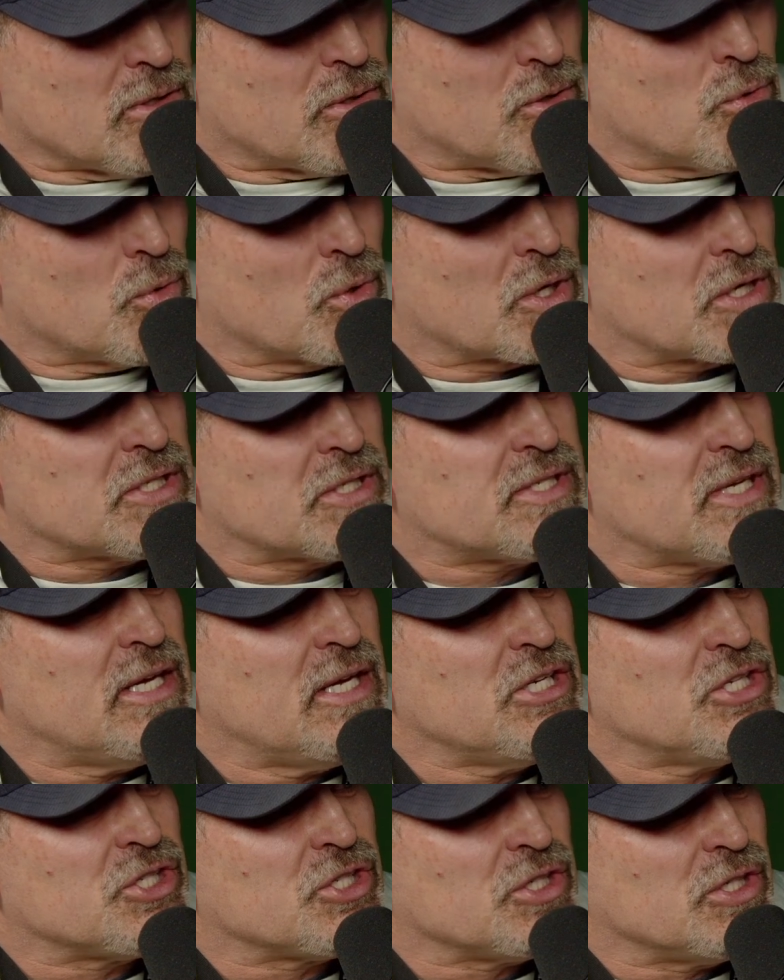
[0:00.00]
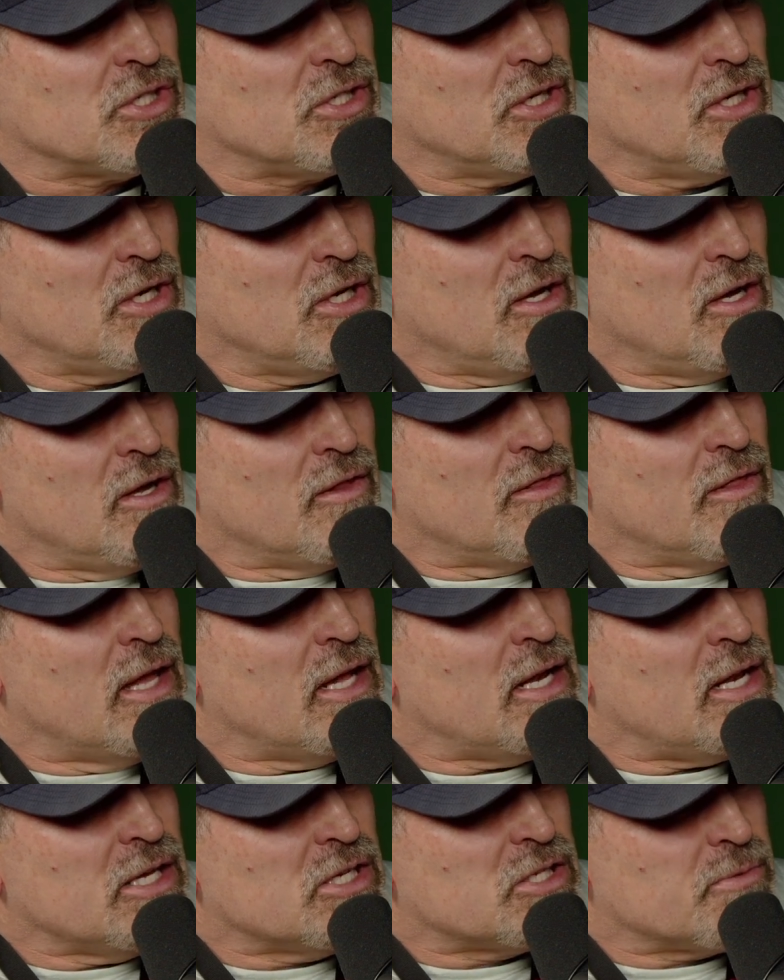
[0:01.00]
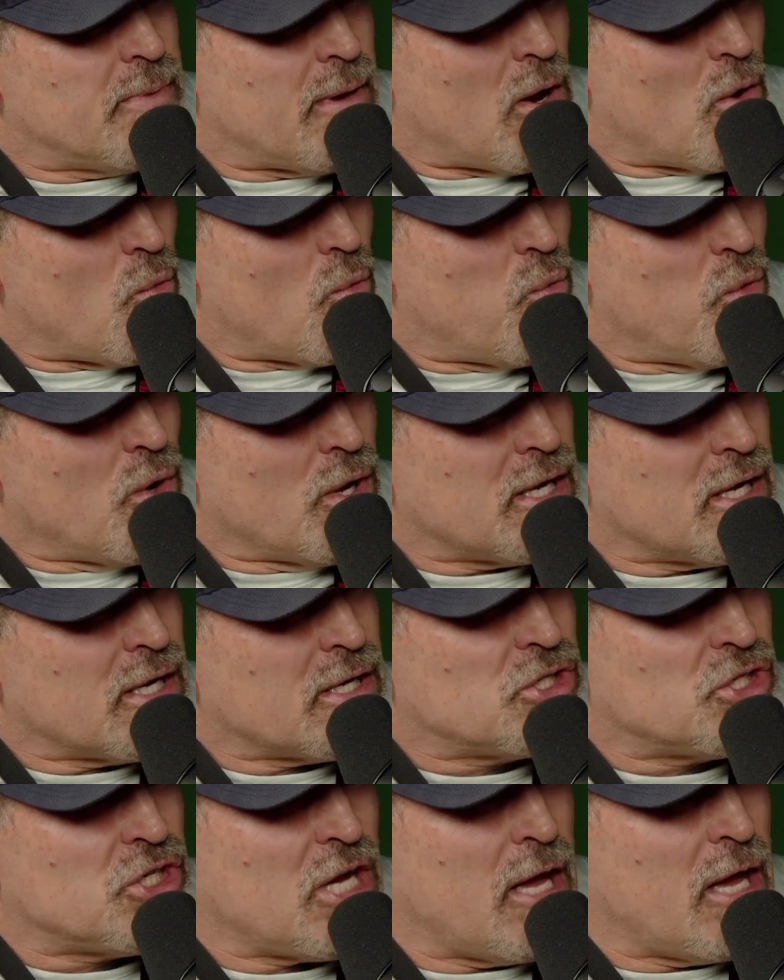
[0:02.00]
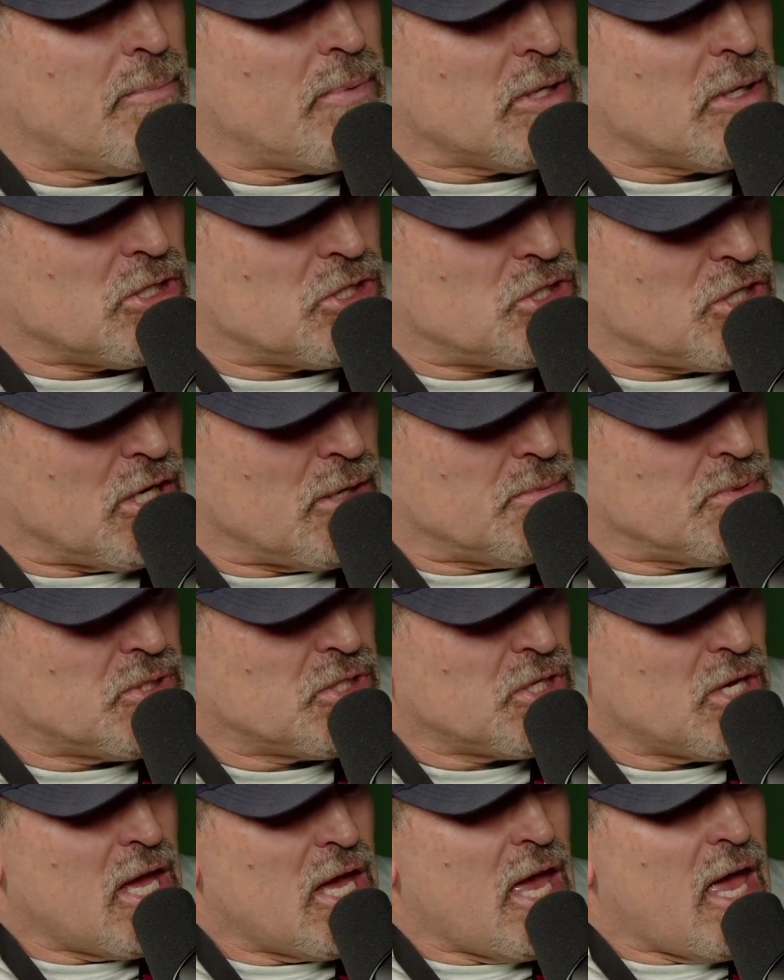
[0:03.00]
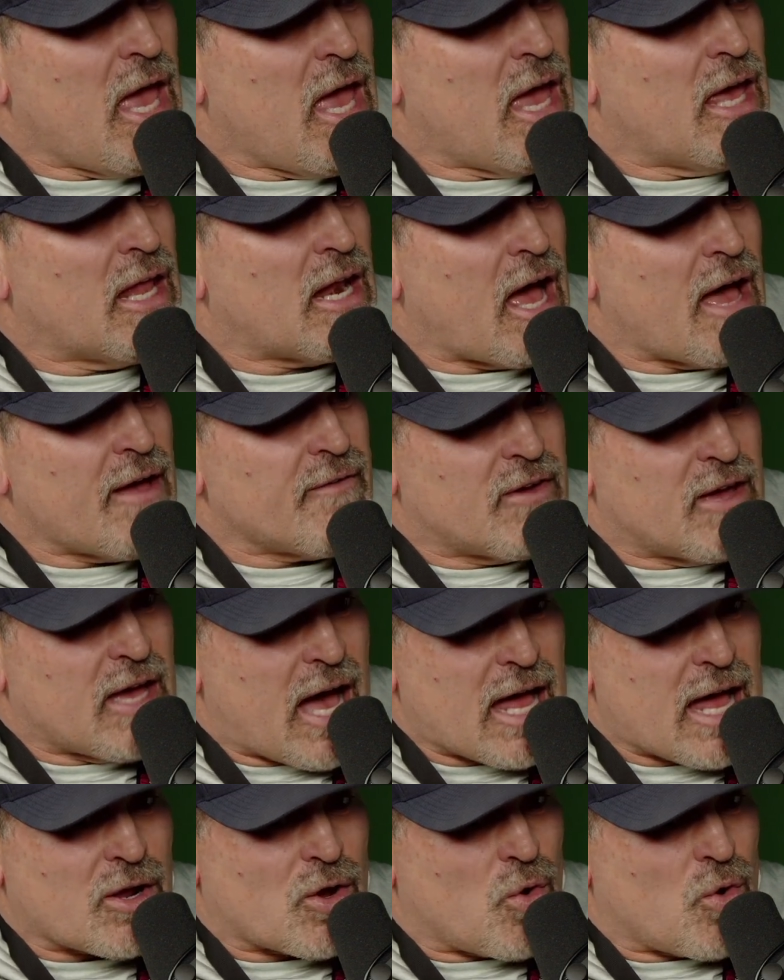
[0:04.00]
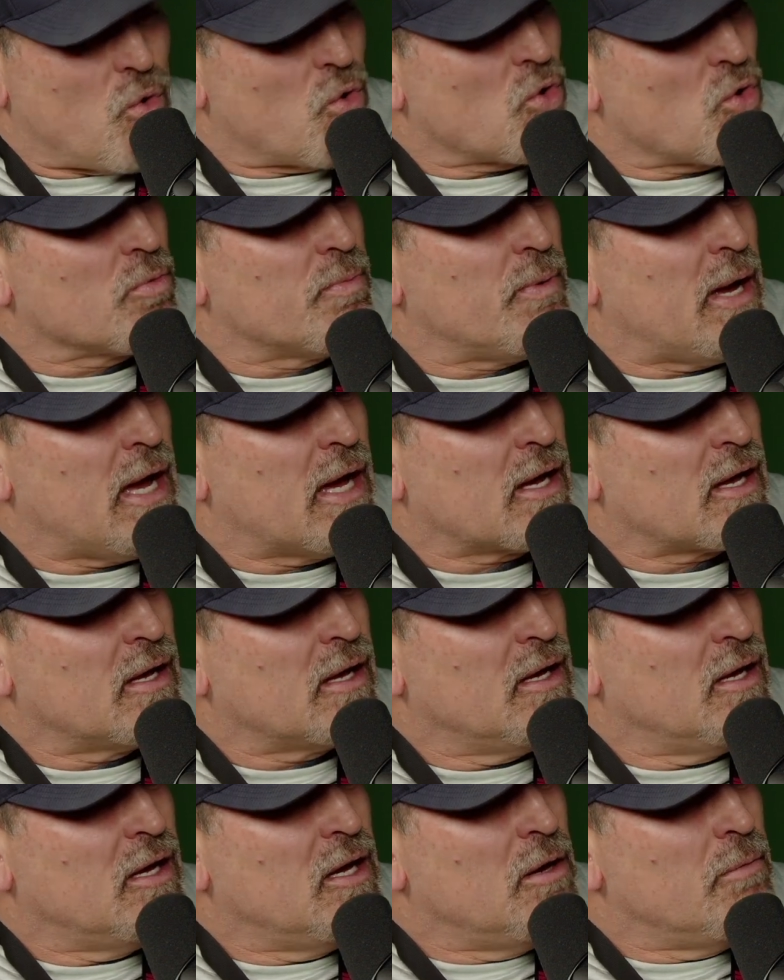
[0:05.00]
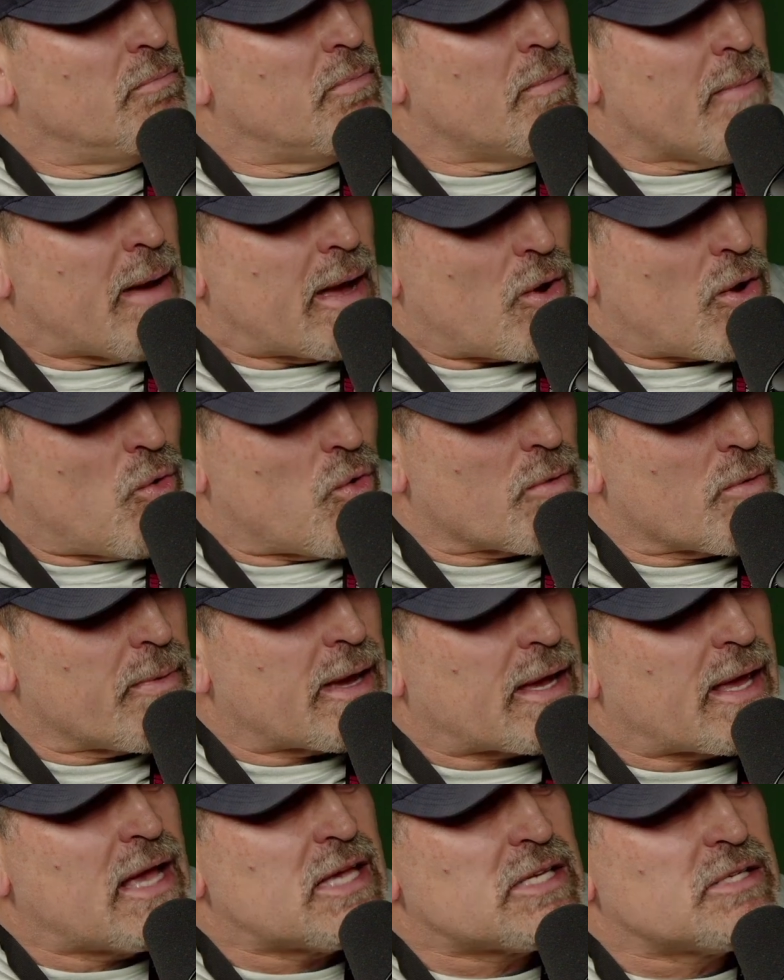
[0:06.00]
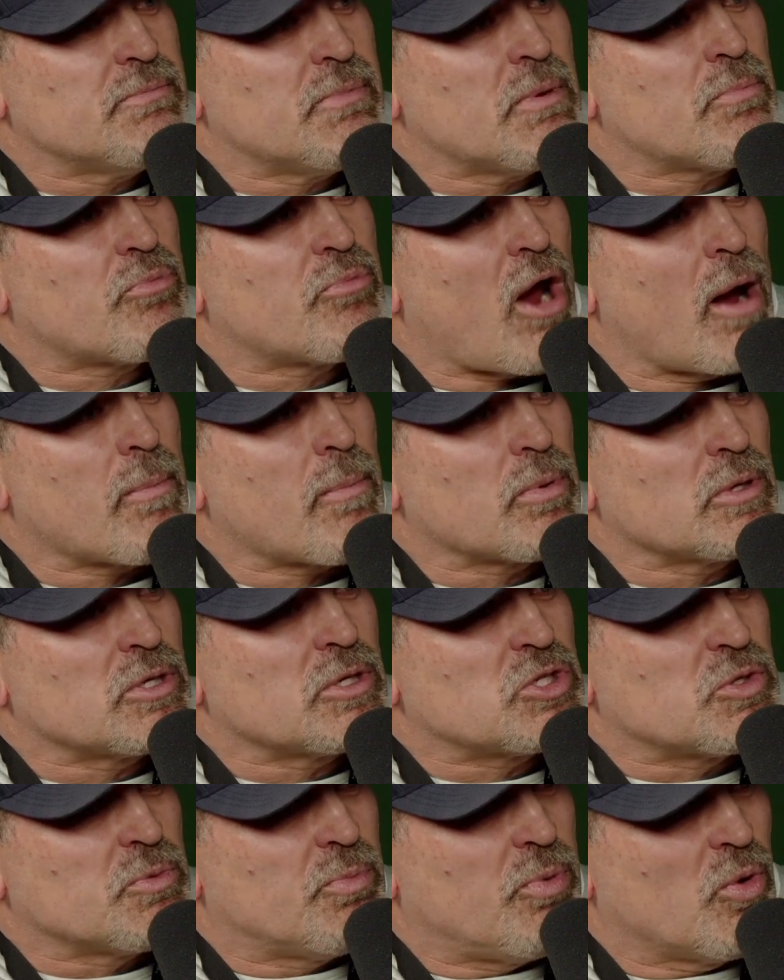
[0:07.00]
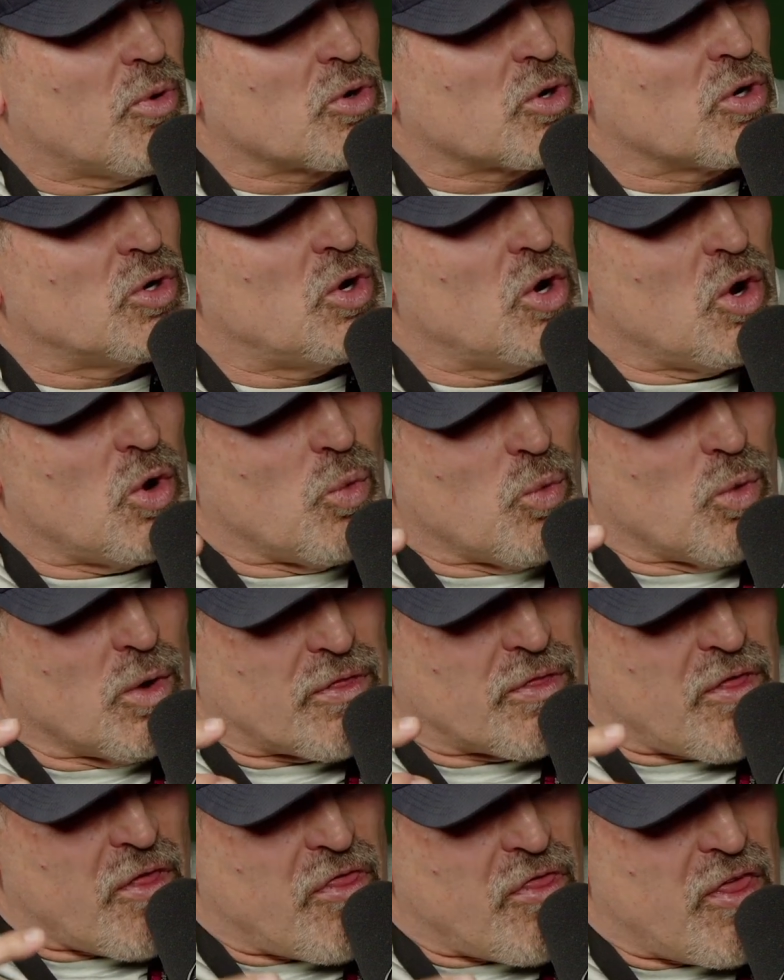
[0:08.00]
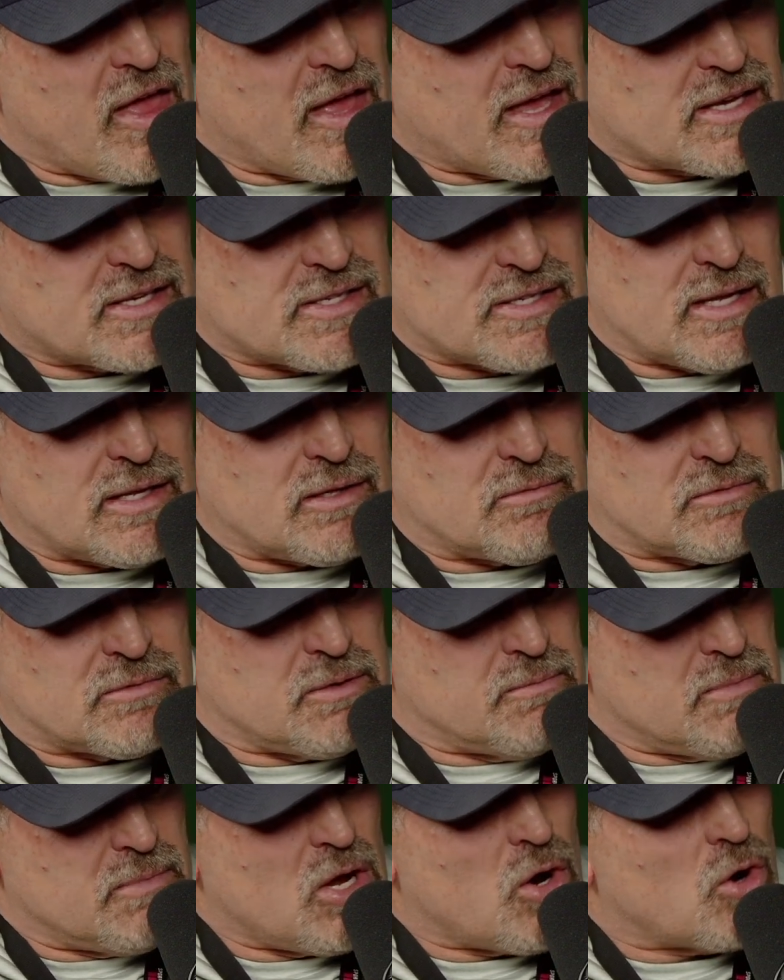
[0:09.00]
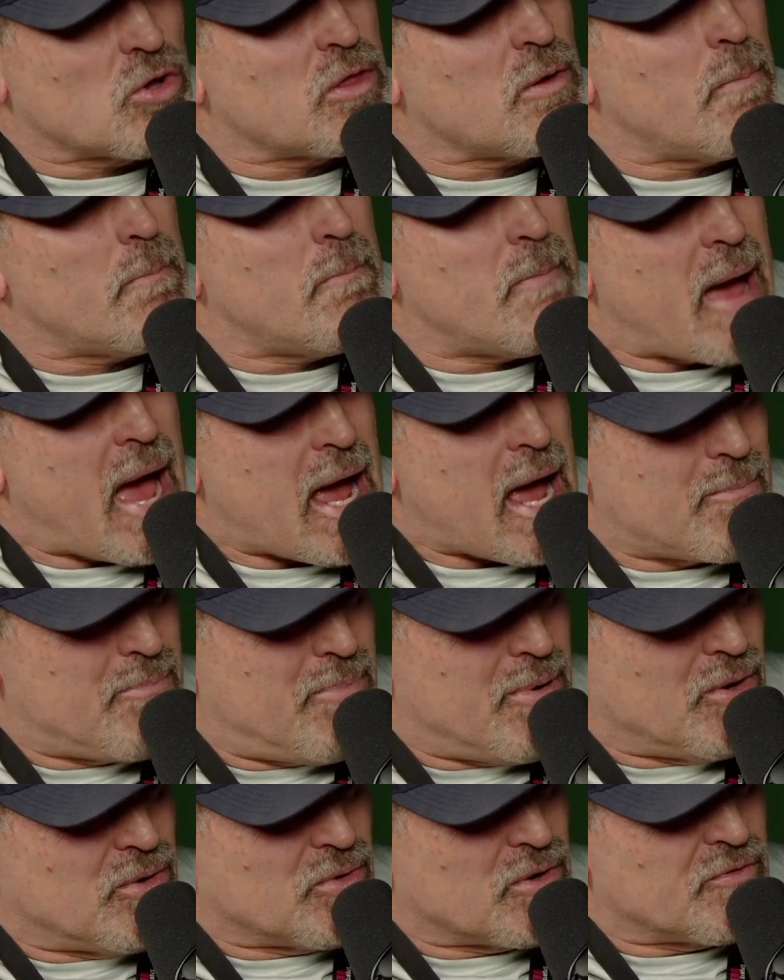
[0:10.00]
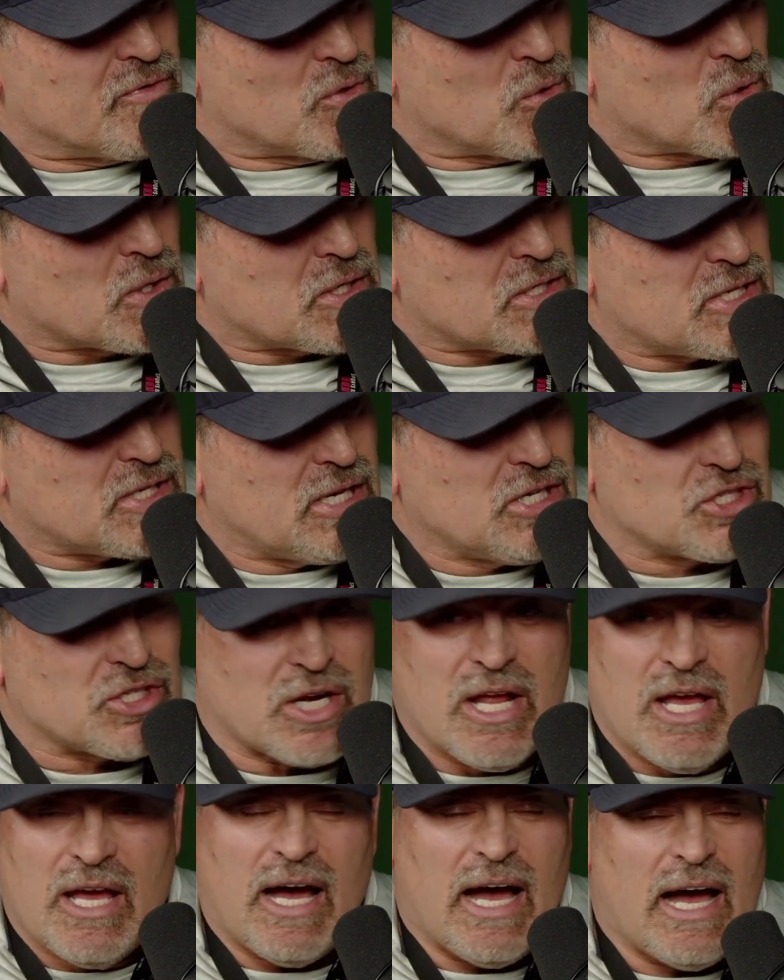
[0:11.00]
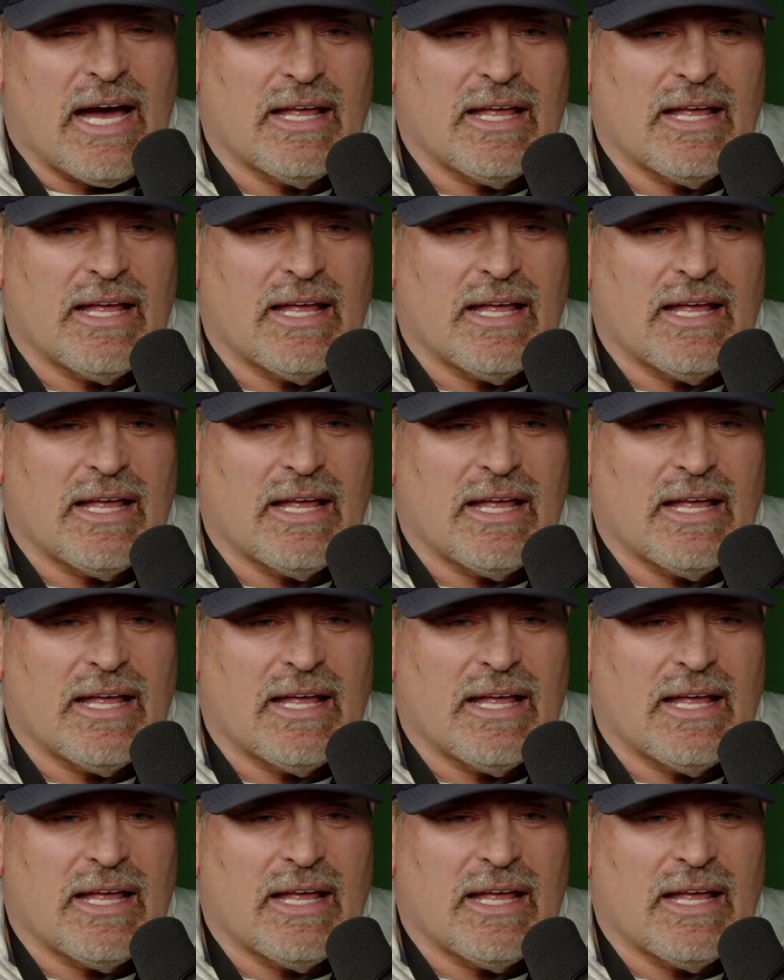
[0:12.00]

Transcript: an organization that is about winning championships. And I've got a quarterback, but my quarterback hasn't been properly supported with the things that, to me, are the backbone of an organization. So I